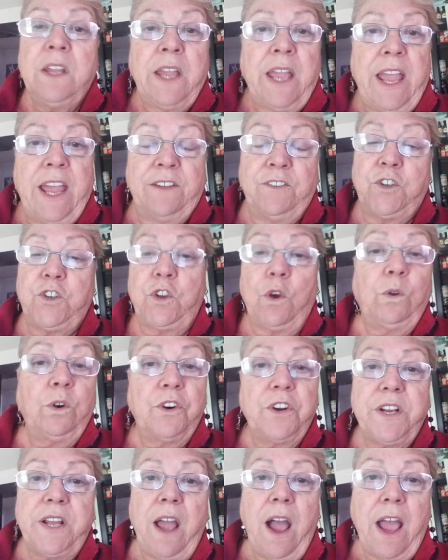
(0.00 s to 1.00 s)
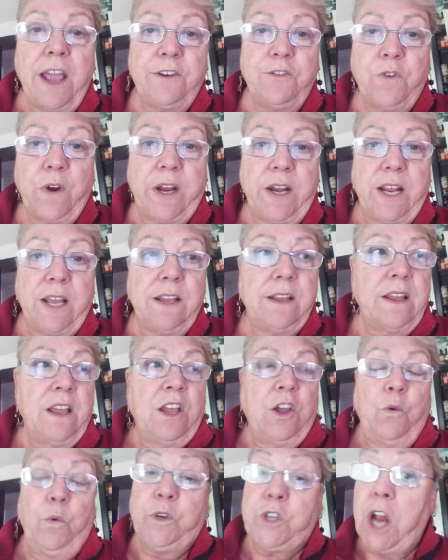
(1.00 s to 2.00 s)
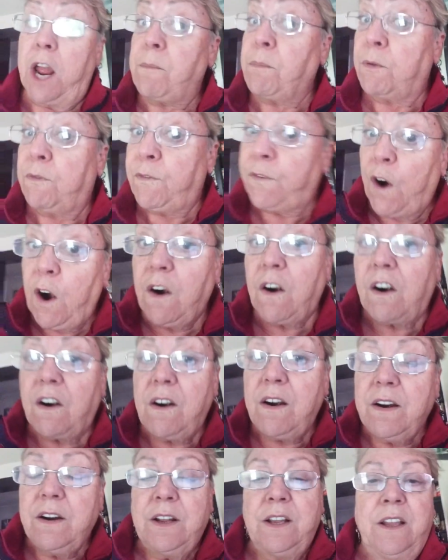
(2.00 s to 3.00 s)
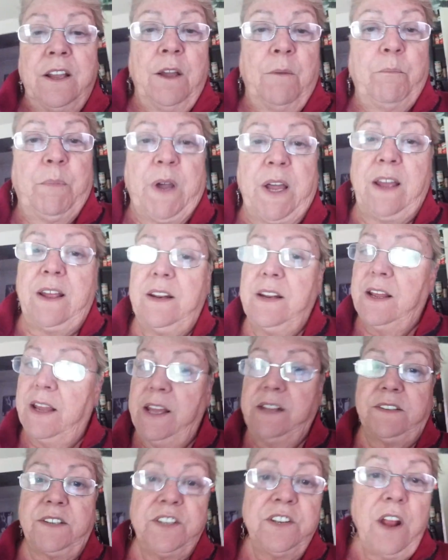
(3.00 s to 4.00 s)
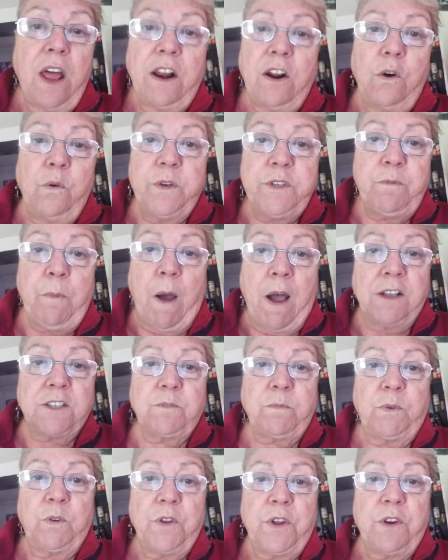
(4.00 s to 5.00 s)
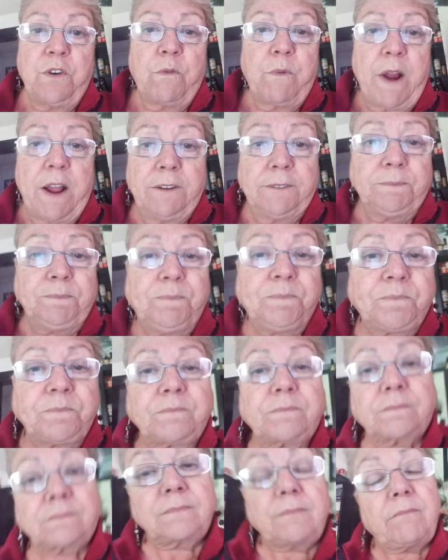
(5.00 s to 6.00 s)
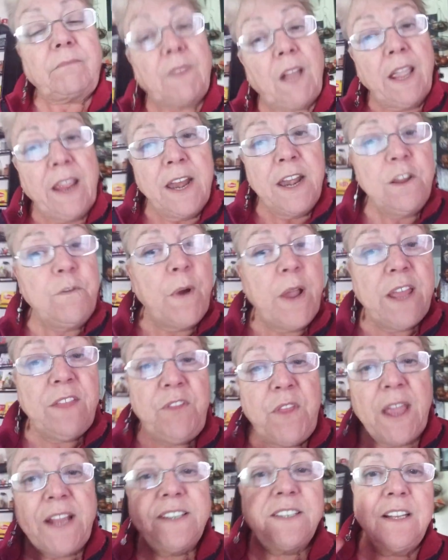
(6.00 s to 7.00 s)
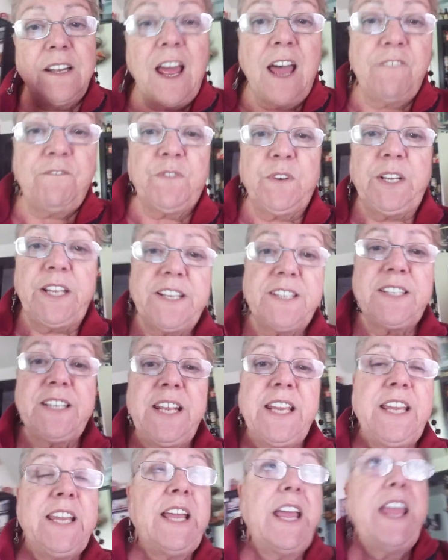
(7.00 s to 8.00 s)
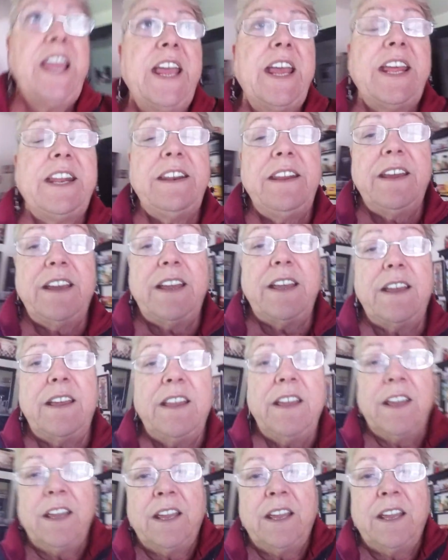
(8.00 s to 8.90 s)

and solar dehydrating, which I prefer, but it's not always possible year-round. Anyway, thanks a lot for listening, and